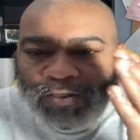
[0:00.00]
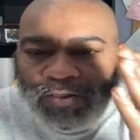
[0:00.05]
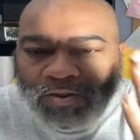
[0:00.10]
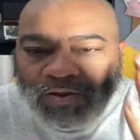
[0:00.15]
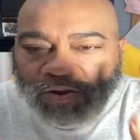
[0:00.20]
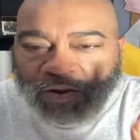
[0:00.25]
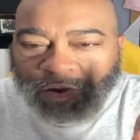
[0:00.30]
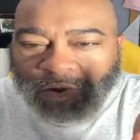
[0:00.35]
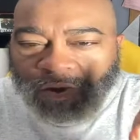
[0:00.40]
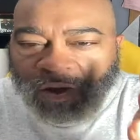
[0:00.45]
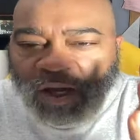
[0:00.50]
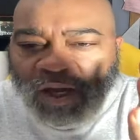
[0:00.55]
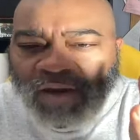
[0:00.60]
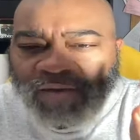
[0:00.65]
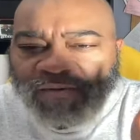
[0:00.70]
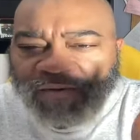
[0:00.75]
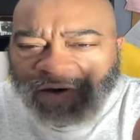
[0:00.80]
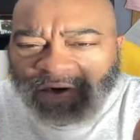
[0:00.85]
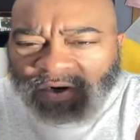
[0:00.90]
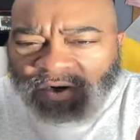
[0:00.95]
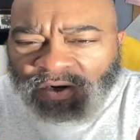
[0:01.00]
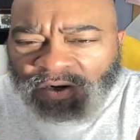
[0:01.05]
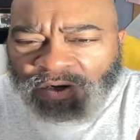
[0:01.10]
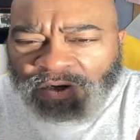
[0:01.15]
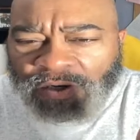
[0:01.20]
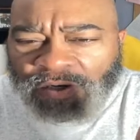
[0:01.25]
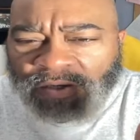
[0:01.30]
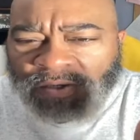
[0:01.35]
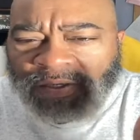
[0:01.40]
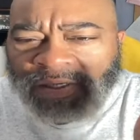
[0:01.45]
you have
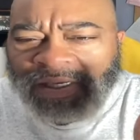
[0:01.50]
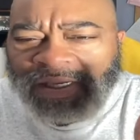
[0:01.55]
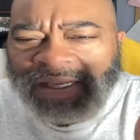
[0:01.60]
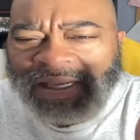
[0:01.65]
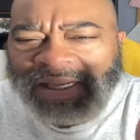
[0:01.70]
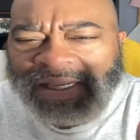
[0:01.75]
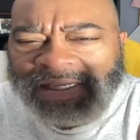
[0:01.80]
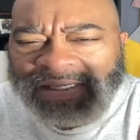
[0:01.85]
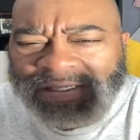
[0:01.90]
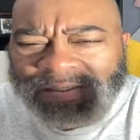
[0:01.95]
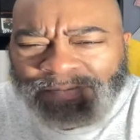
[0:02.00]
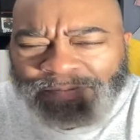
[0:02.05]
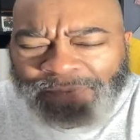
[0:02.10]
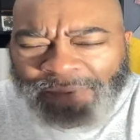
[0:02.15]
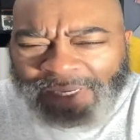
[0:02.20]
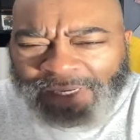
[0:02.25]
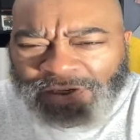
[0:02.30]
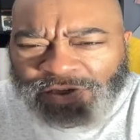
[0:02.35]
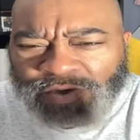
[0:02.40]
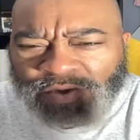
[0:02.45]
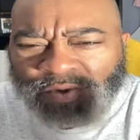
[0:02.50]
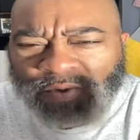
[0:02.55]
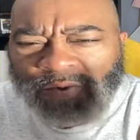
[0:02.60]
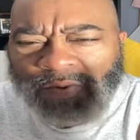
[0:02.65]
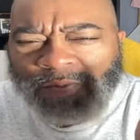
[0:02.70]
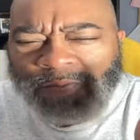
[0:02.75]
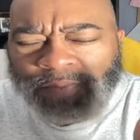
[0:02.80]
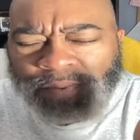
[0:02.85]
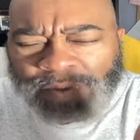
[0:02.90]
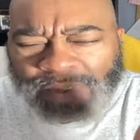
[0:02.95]
earned a special
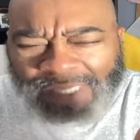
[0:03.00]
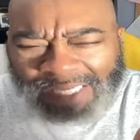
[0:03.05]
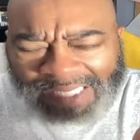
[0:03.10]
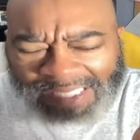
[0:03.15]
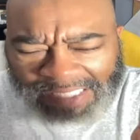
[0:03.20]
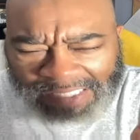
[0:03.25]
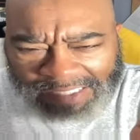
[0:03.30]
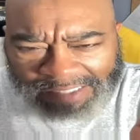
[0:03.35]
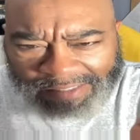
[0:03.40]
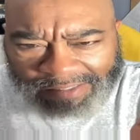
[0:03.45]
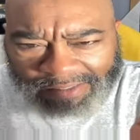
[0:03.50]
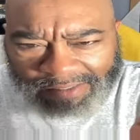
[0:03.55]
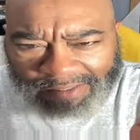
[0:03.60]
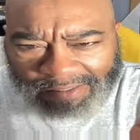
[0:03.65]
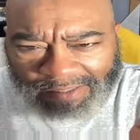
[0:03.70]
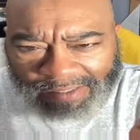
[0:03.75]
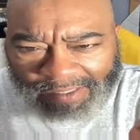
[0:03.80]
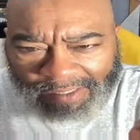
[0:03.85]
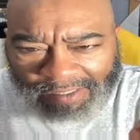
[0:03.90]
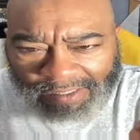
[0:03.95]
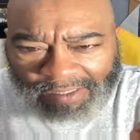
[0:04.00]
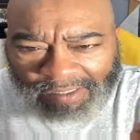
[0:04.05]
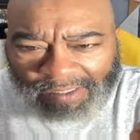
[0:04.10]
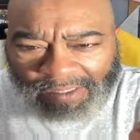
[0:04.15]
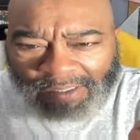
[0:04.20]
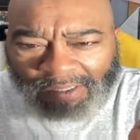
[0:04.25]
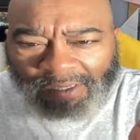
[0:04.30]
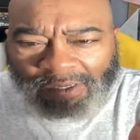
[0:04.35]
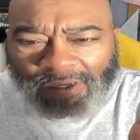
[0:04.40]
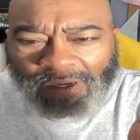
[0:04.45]
place
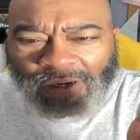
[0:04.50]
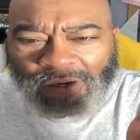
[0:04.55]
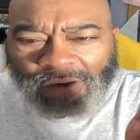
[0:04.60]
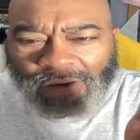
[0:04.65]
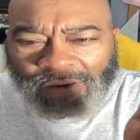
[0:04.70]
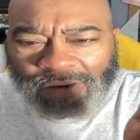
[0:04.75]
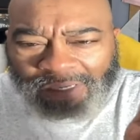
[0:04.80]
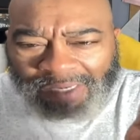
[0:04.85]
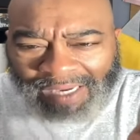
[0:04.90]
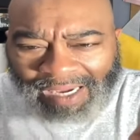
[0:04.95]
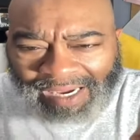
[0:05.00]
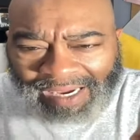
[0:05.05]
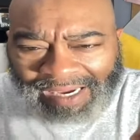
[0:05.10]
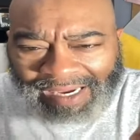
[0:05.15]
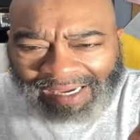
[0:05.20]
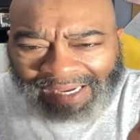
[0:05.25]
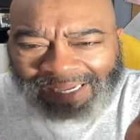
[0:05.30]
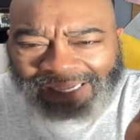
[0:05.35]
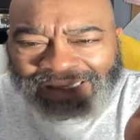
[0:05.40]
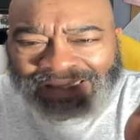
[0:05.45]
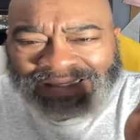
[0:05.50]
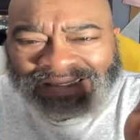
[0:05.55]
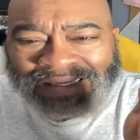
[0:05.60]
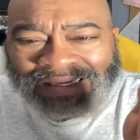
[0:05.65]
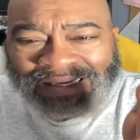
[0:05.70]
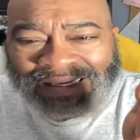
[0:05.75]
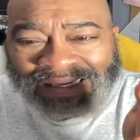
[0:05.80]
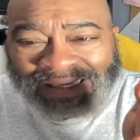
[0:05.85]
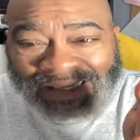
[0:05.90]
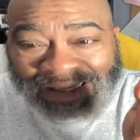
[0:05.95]
on God's
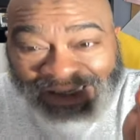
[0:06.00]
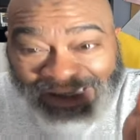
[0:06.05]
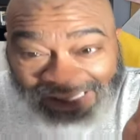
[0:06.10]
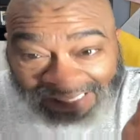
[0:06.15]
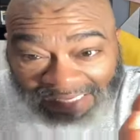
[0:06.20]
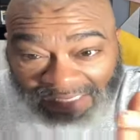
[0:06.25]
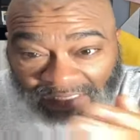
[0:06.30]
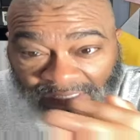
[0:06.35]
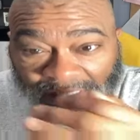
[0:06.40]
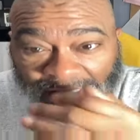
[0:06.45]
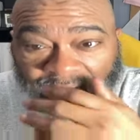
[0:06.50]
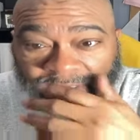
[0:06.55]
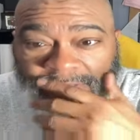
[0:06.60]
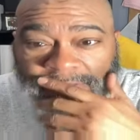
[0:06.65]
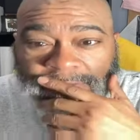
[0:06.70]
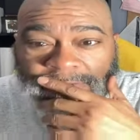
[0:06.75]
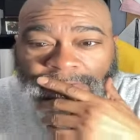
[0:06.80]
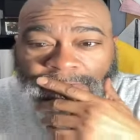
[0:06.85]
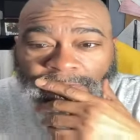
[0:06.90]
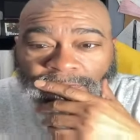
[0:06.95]
hit list.